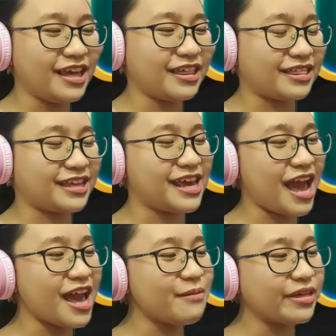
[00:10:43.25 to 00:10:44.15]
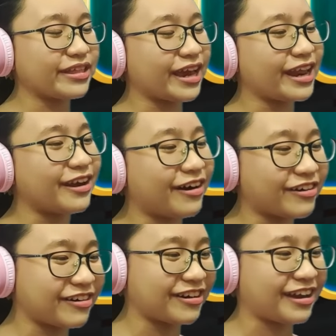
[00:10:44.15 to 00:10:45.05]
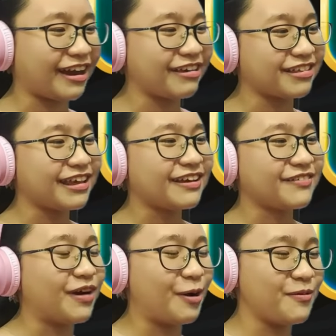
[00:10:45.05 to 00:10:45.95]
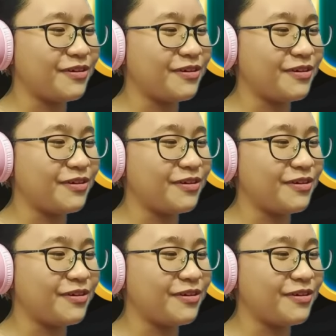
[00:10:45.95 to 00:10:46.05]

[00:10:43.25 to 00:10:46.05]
This game is getting harder, guys! Well,